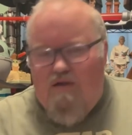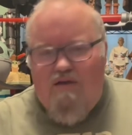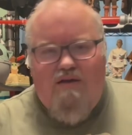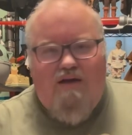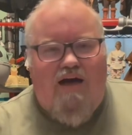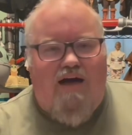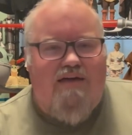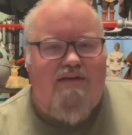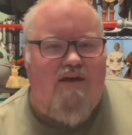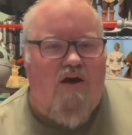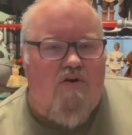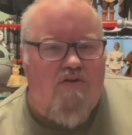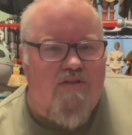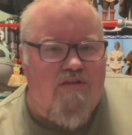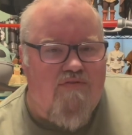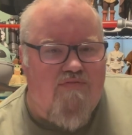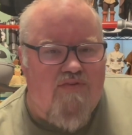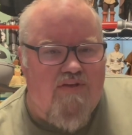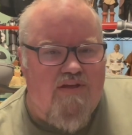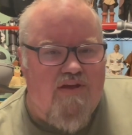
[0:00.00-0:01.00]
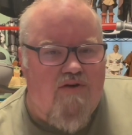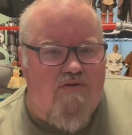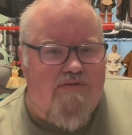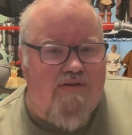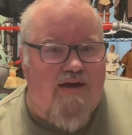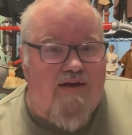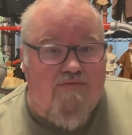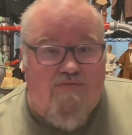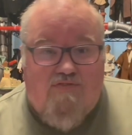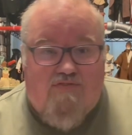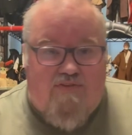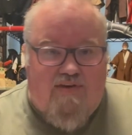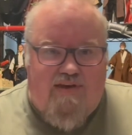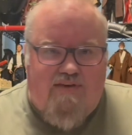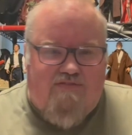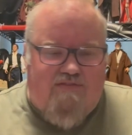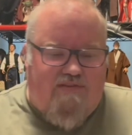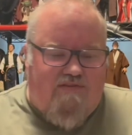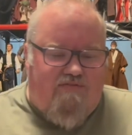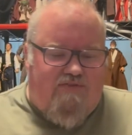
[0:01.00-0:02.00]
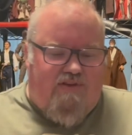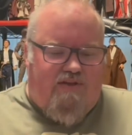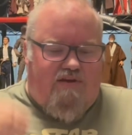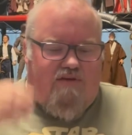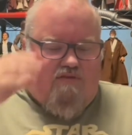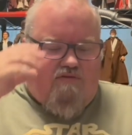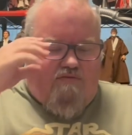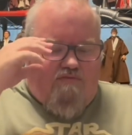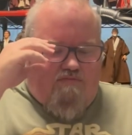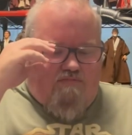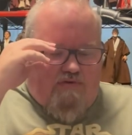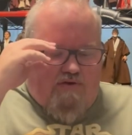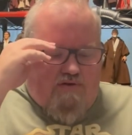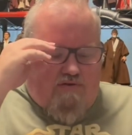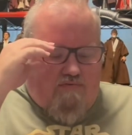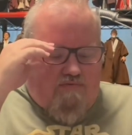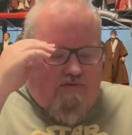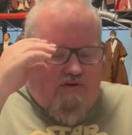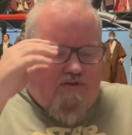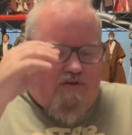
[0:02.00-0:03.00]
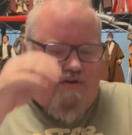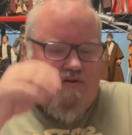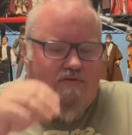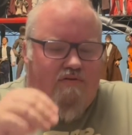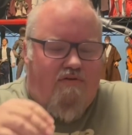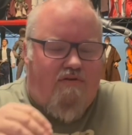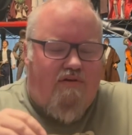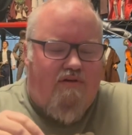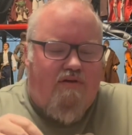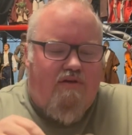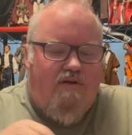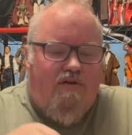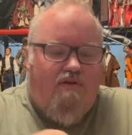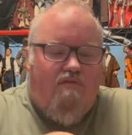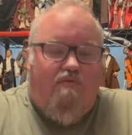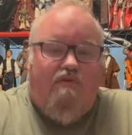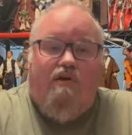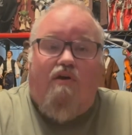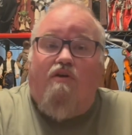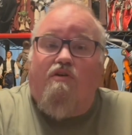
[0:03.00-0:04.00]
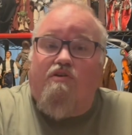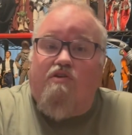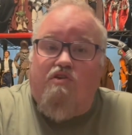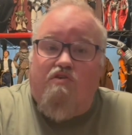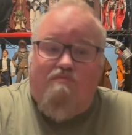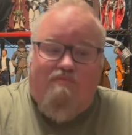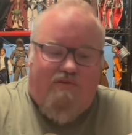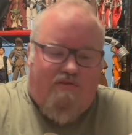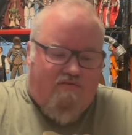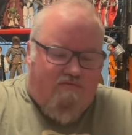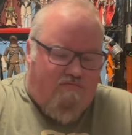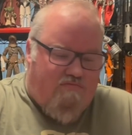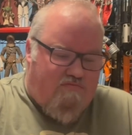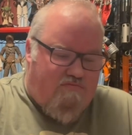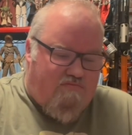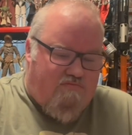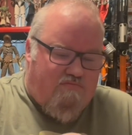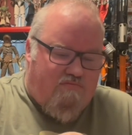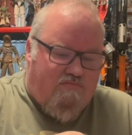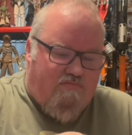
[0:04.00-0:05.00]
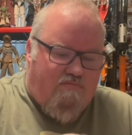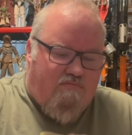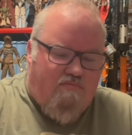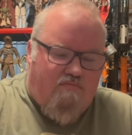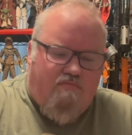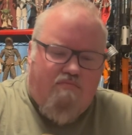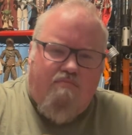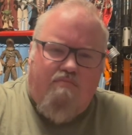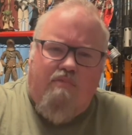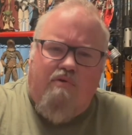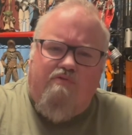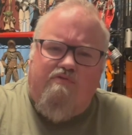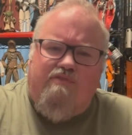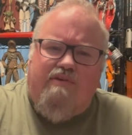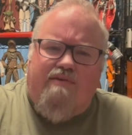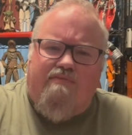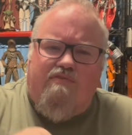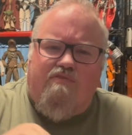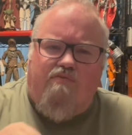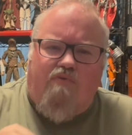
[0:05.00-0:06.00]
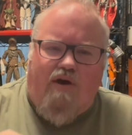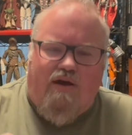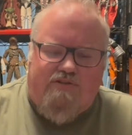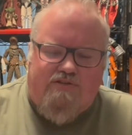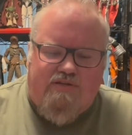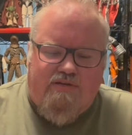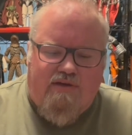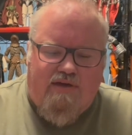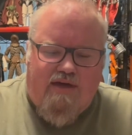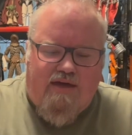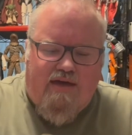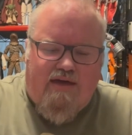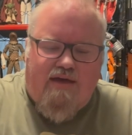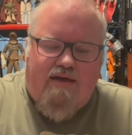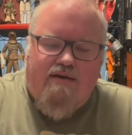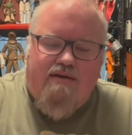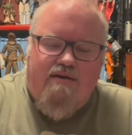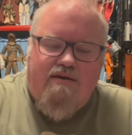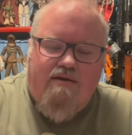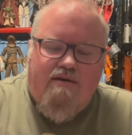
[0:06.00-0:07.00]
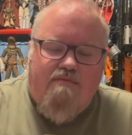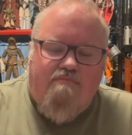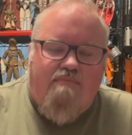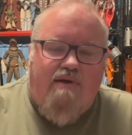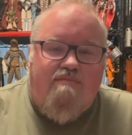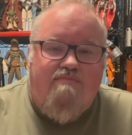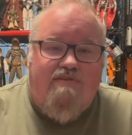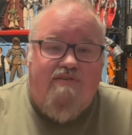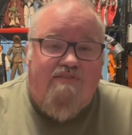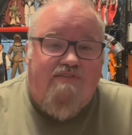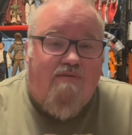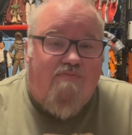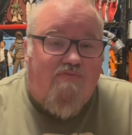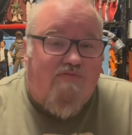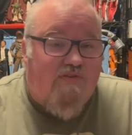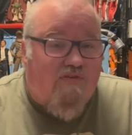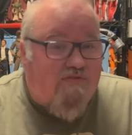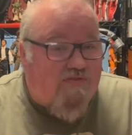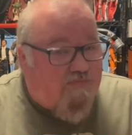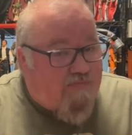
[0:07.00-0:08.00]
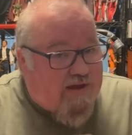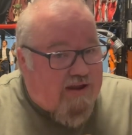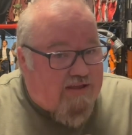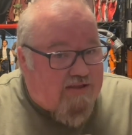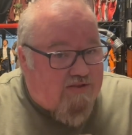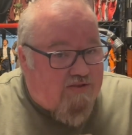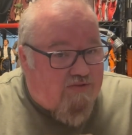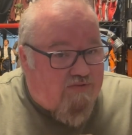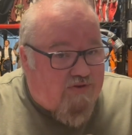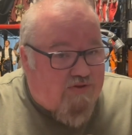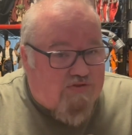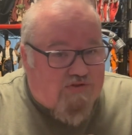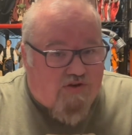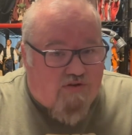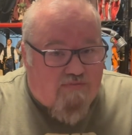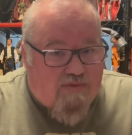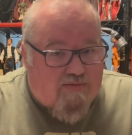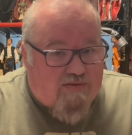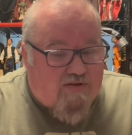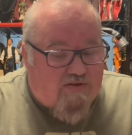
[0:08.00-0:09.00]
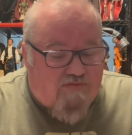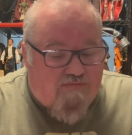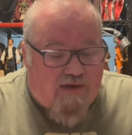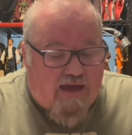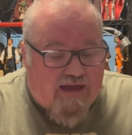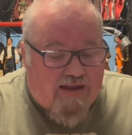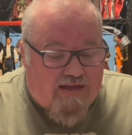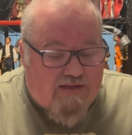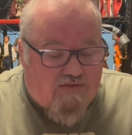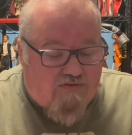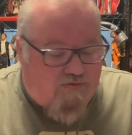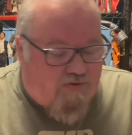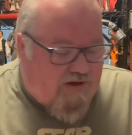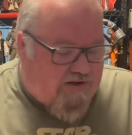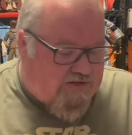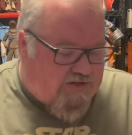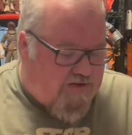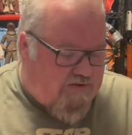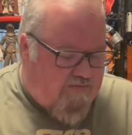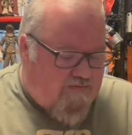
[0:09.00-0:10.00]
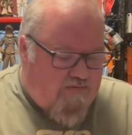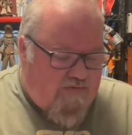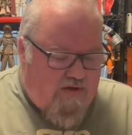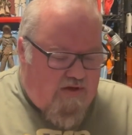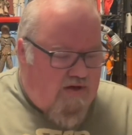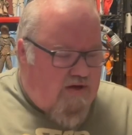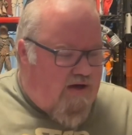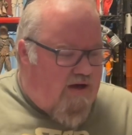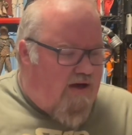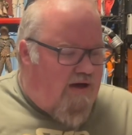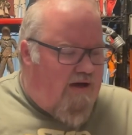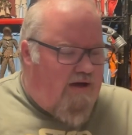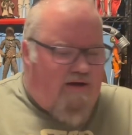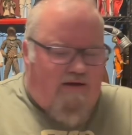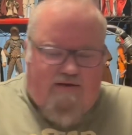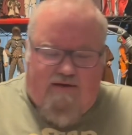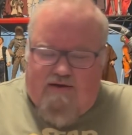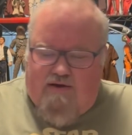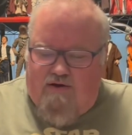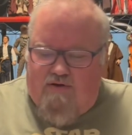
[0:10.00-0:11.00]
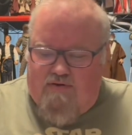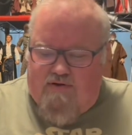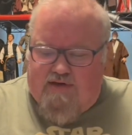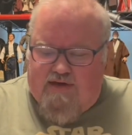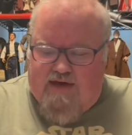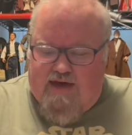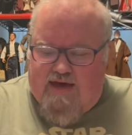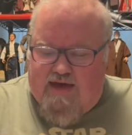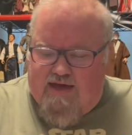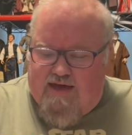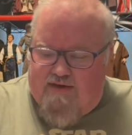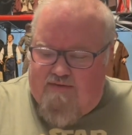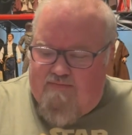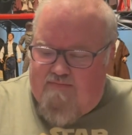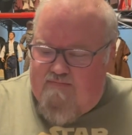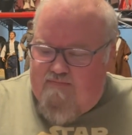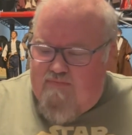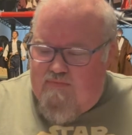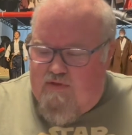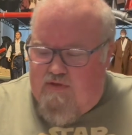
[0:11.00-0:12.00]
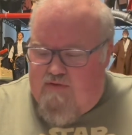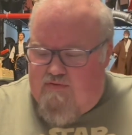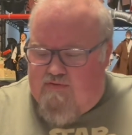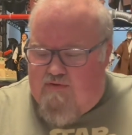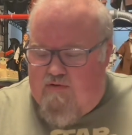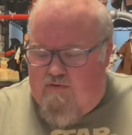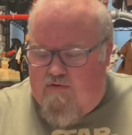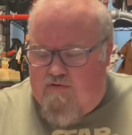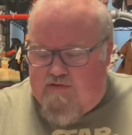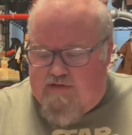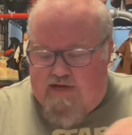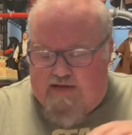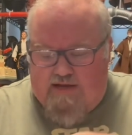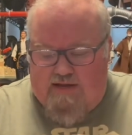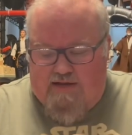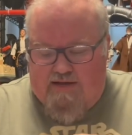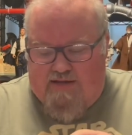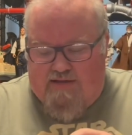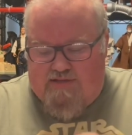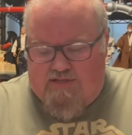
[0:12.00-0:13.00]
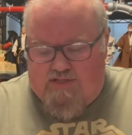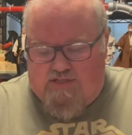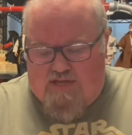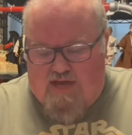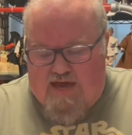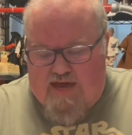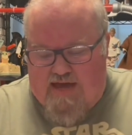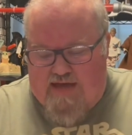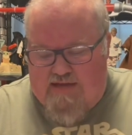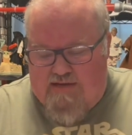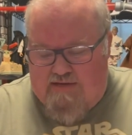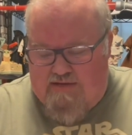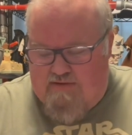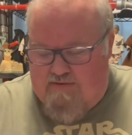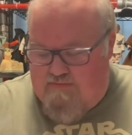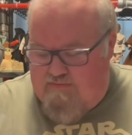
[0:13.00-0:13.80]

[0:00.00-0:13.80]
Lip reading: I yawned in the video and now I've sneezed in the video. Well, you know, we are human. Most of us watching. Hey, maybe these episodes have made it into the future. Maybe there's some aliens watching. Okay. So we'll take a look at his stand.